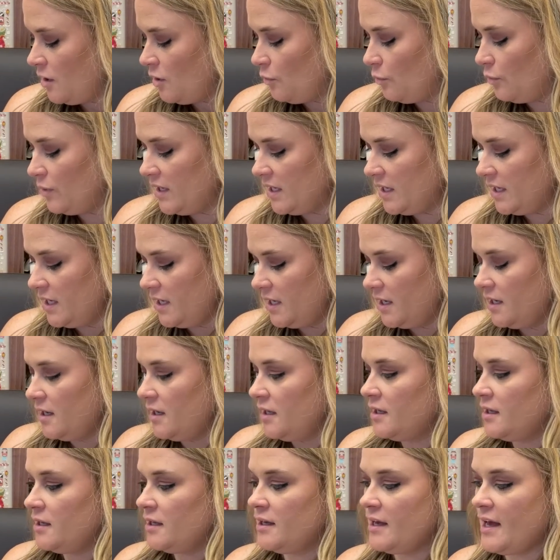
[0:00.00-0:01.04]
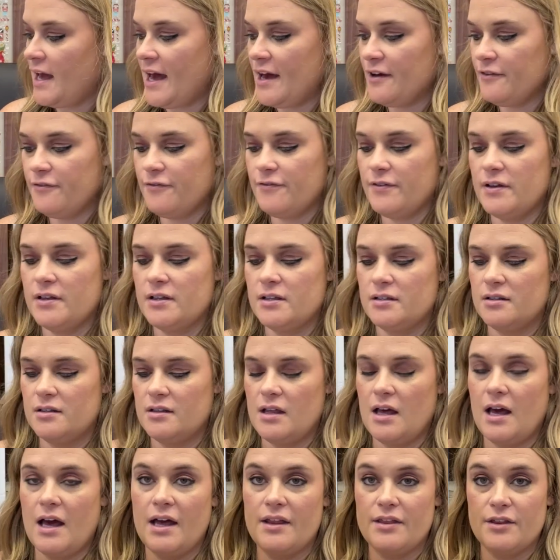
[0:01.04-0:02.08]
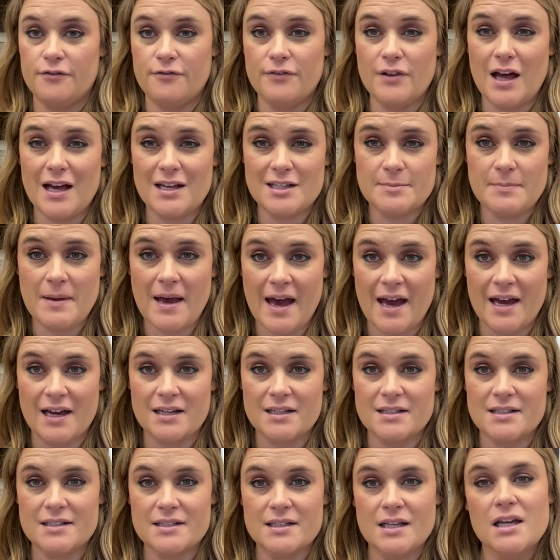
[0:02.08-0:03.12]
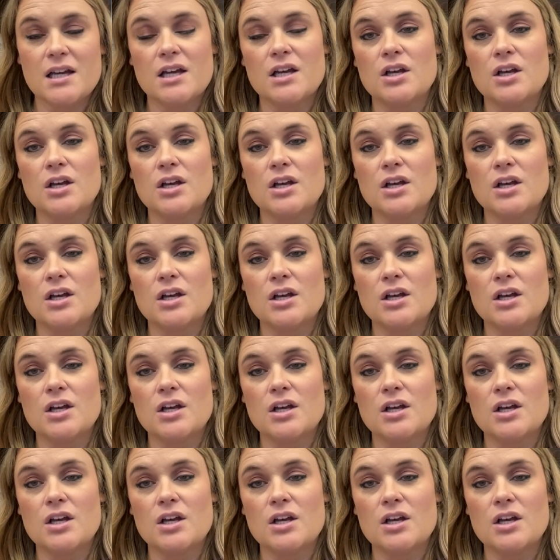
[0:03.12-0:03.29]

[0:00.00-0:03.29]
We have the floss packs.